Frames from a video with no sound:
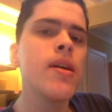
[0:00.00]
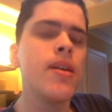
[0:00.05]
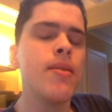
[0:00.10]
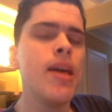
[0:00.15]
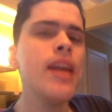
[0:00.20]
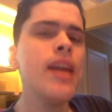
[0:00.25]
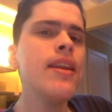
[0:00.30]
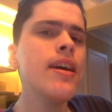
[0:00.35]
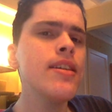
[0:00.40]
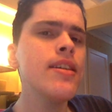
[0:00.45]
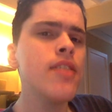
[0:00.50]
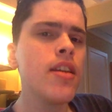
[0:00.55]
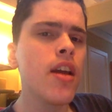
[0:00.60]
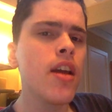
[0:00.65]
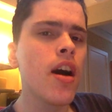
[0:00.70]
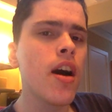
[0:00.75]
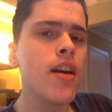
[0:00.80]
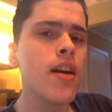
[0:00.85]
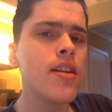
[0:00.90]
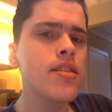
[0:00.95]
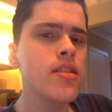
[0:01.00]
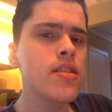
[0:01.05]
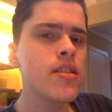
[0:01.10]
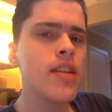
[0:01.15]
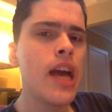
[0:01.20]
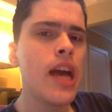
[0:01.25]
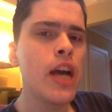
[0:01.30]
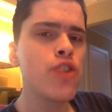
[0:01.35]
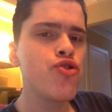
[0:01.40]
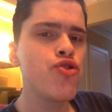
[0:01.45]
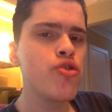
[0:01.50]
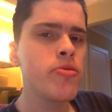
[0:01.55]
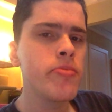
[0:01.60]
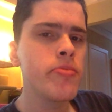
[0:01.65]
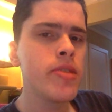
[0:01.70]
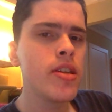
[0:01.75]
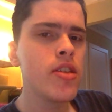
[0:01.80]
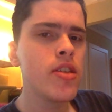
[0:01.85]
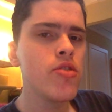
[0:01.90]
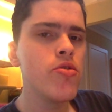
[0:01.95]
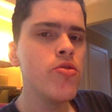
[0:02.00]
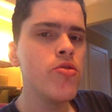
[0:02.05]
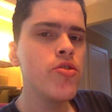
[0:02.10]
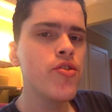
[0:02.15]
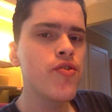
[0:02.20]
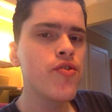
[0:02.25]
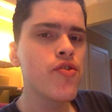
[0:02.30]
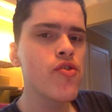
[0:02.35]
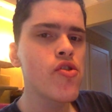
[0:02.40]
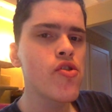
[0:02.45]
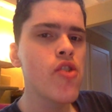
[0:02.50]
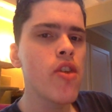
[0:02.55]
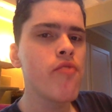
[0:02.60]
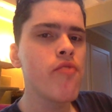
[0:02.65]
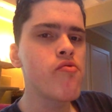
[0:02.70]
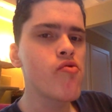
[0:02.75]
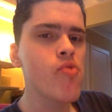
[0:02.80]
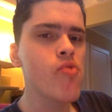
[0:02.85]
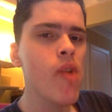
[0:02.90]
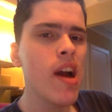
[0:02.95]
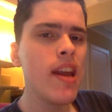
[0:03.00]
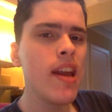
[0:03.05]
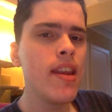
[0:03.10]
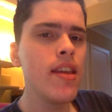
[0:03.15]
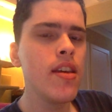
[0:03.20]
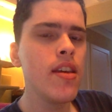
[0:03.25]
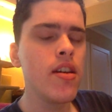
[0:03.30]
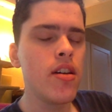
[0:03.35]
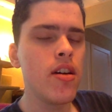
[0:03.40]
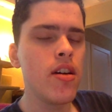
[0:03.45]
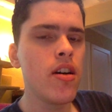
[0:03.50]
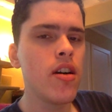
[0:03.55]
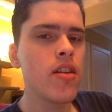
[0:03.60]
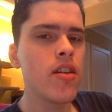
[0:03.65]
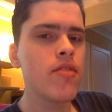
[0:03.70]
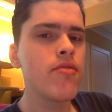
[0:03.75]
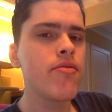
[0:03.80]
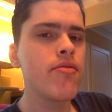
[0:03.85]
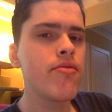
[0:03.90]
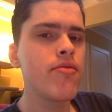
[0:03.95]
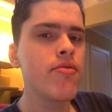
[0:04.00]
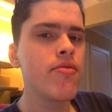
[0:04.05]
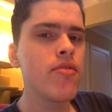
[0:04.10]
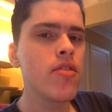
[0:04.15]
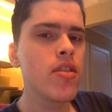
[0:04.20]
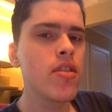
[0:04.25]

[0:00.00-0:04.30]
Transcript: Antipsychotics can actually be used for a variety of